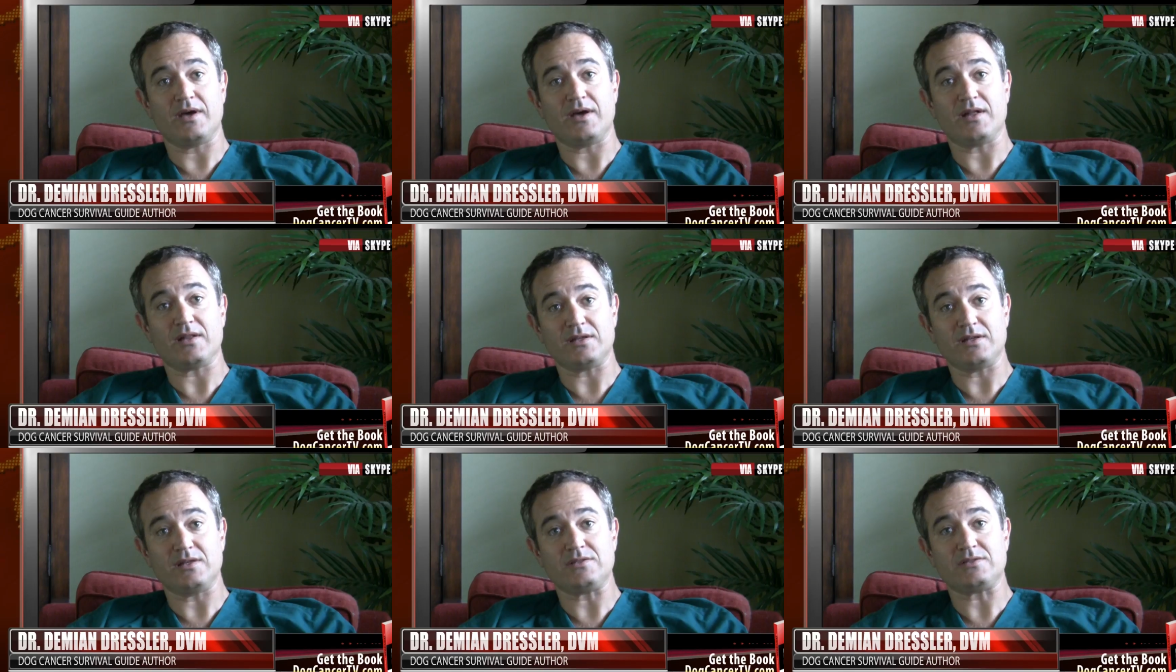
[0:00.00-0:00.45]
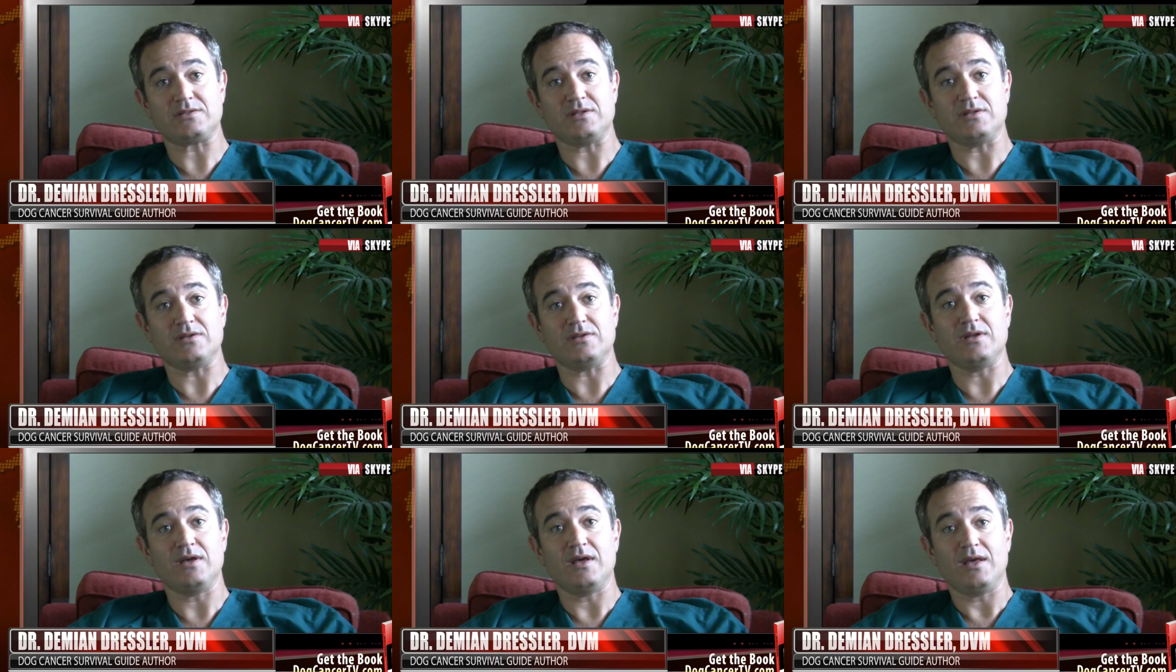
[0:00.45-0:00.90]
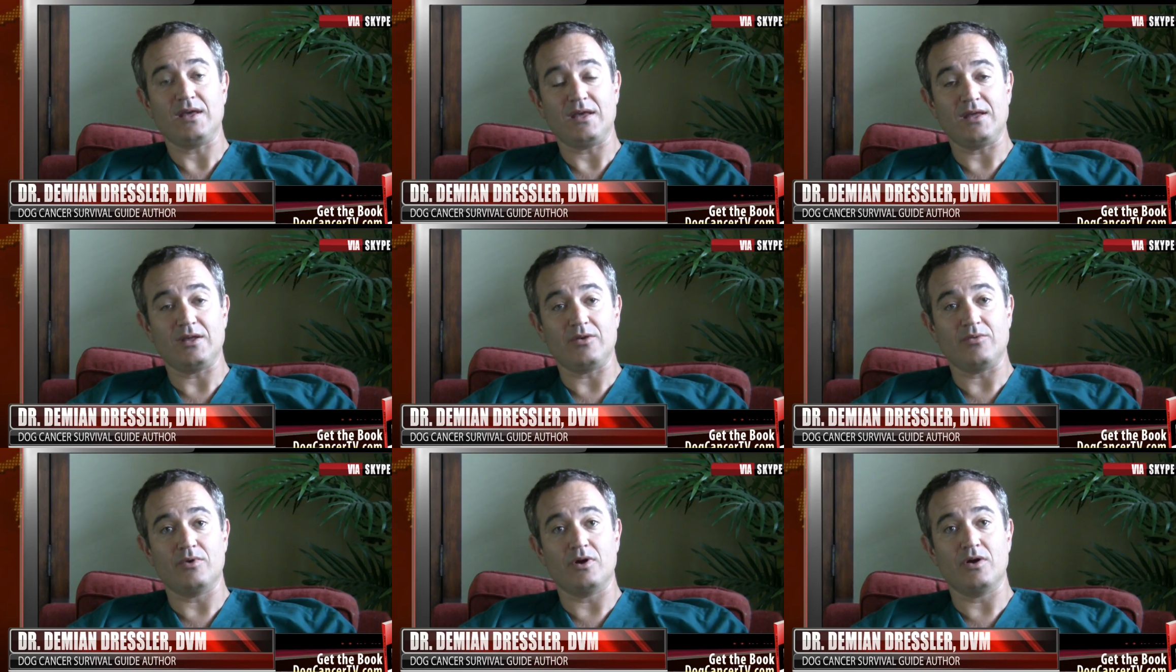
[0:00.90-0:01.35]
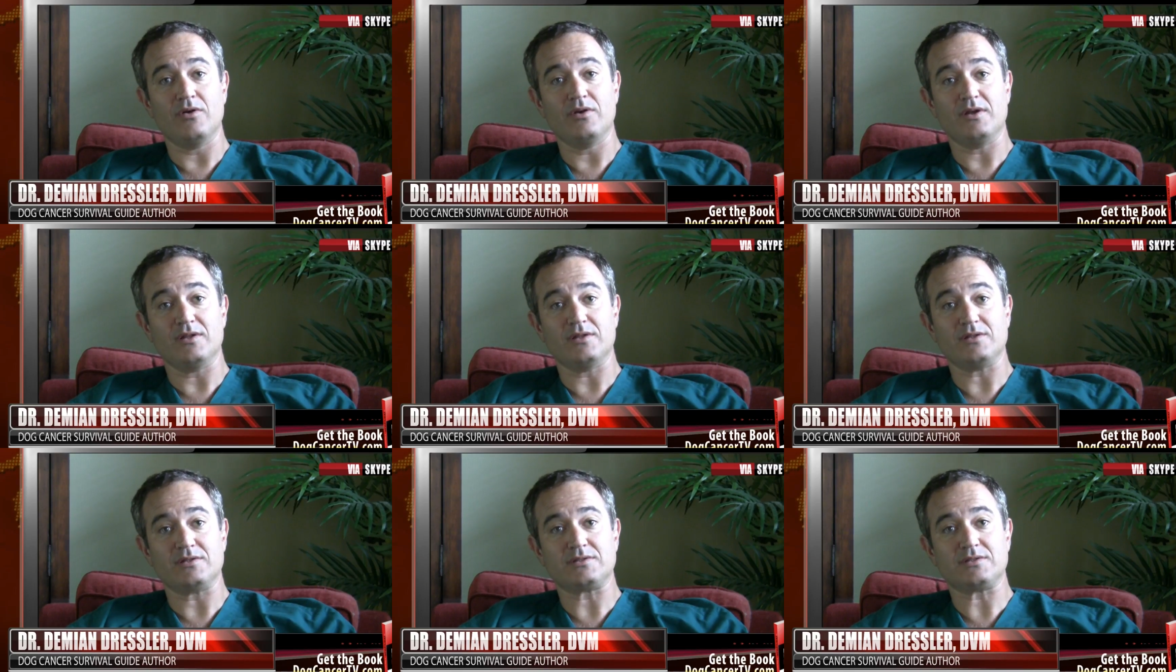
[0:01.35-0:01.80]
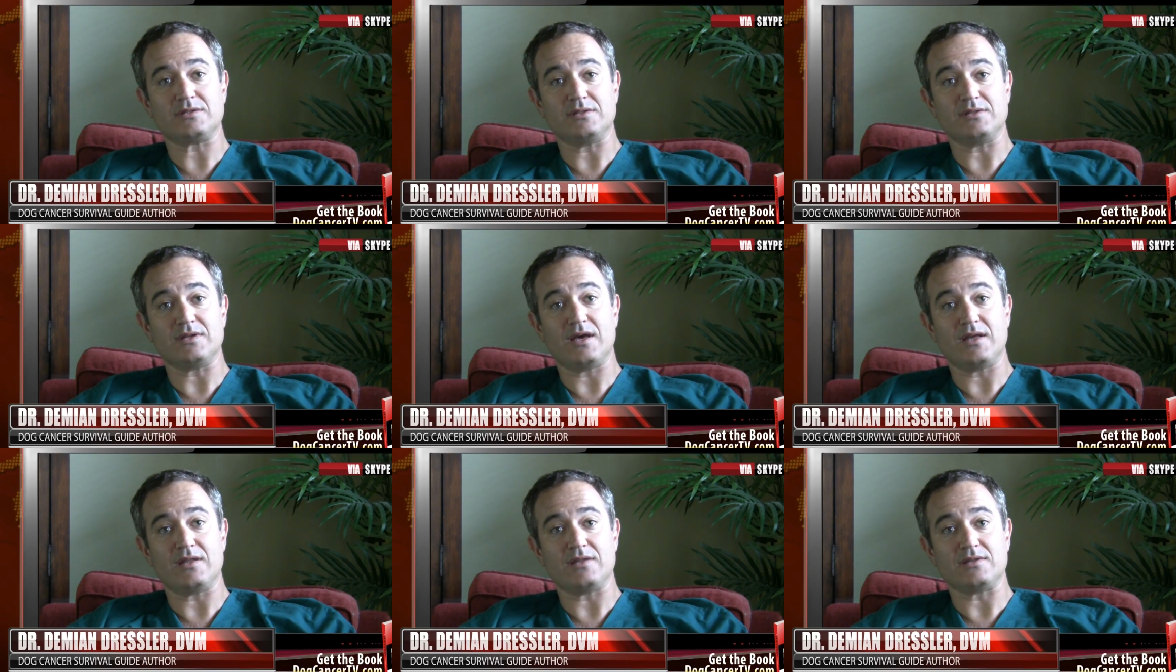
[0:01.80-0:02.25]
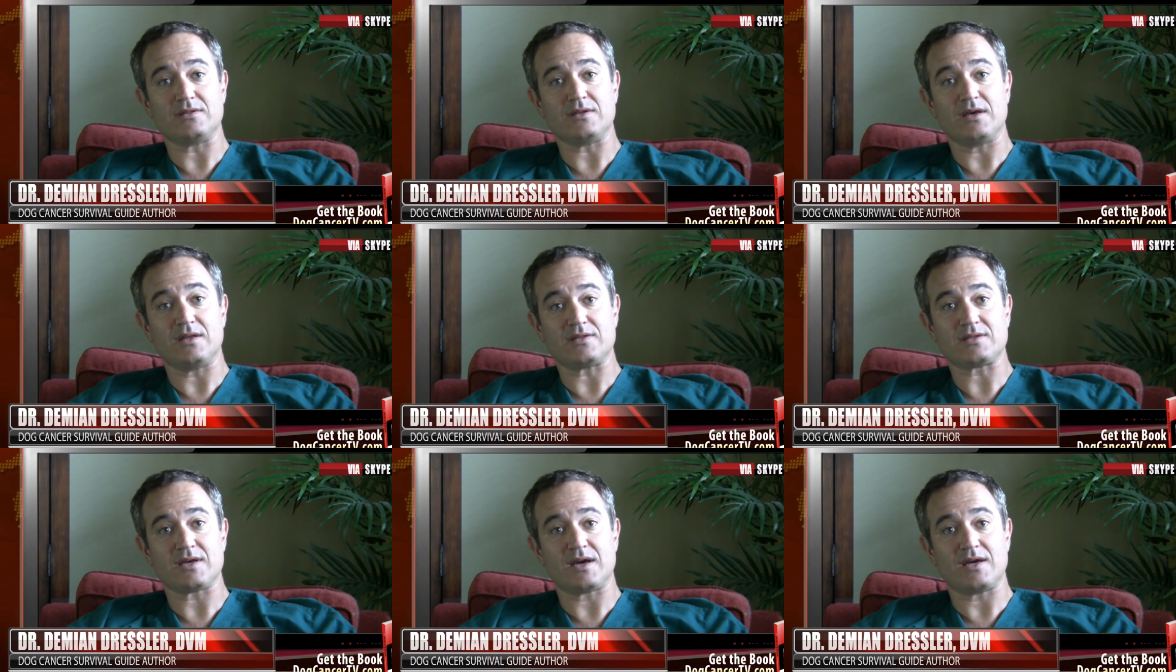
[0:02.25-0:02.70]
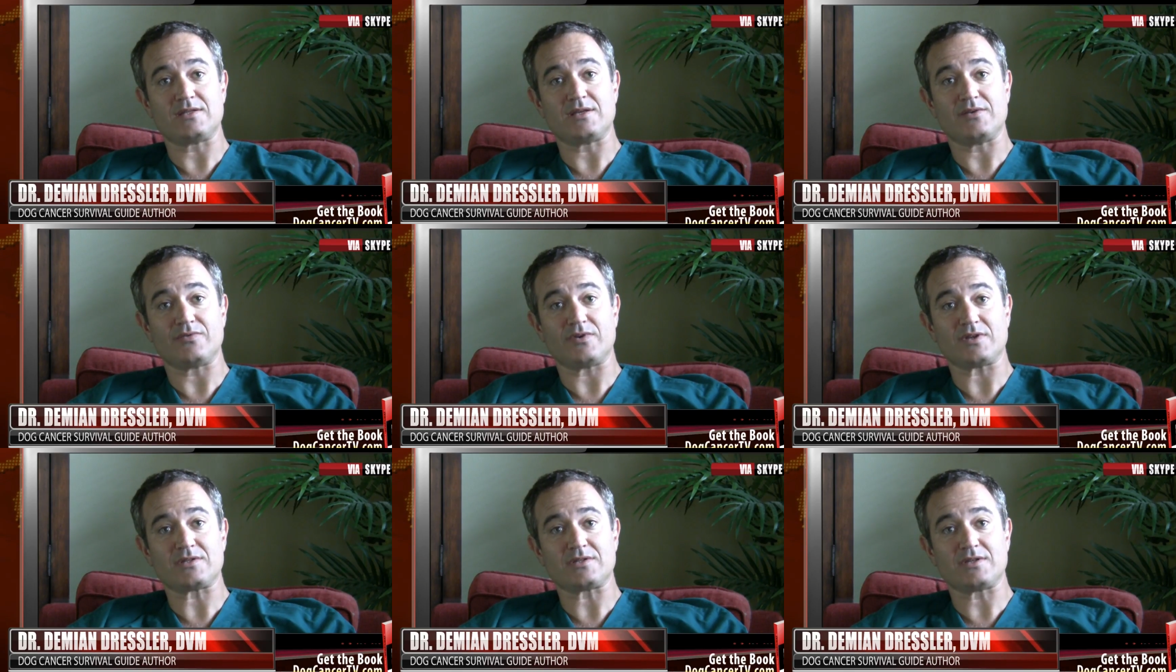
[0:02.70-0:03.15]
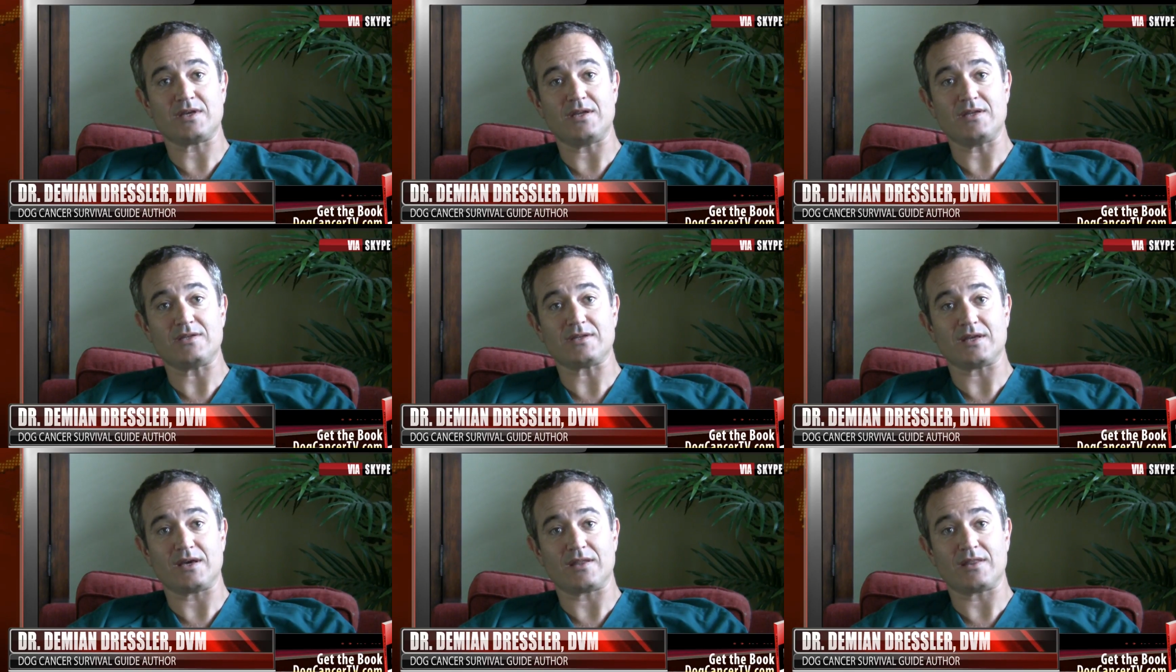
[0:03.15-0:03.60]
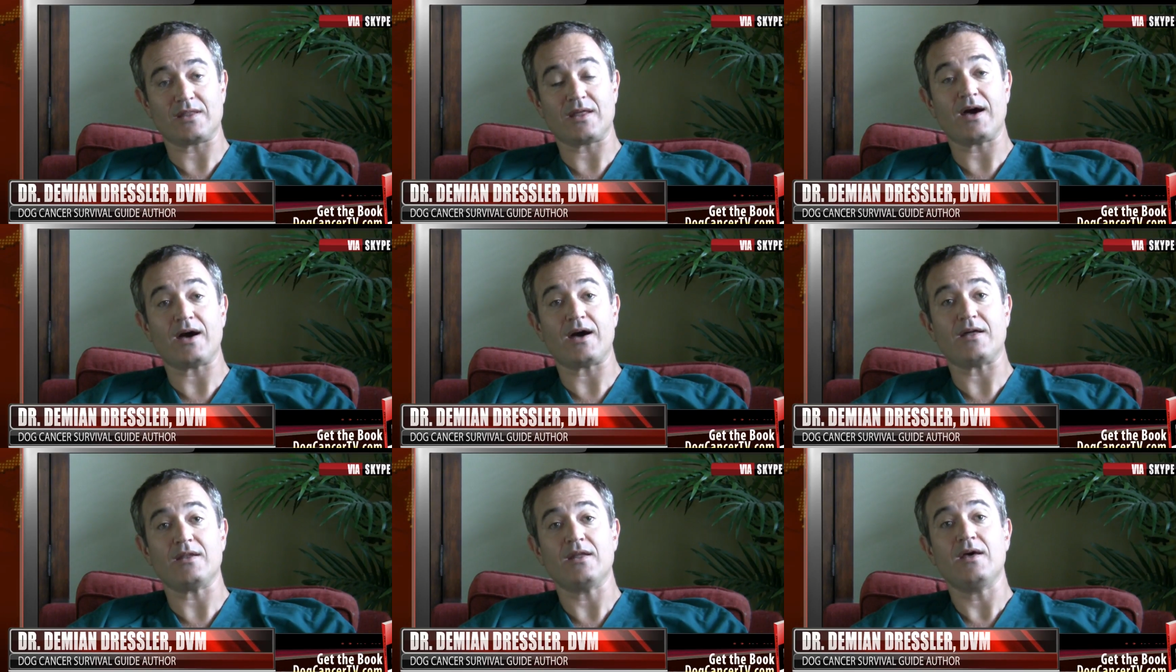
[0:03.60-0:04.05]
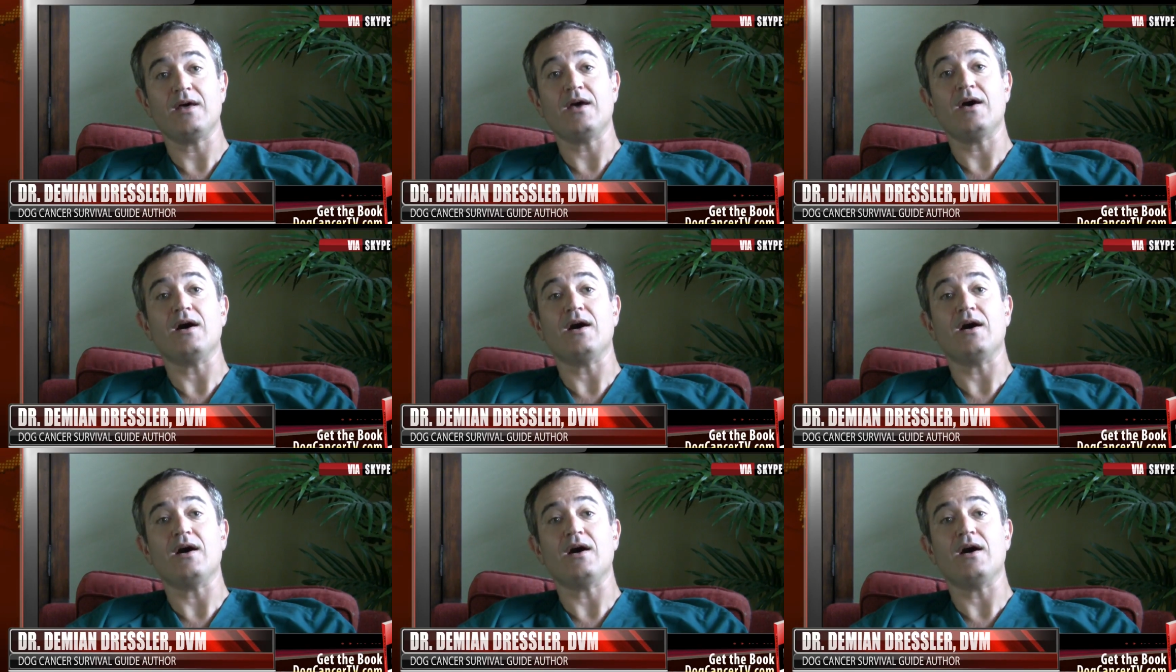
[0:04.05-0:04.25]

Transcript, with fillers: at least in in rodents and and, and scientific studies like that,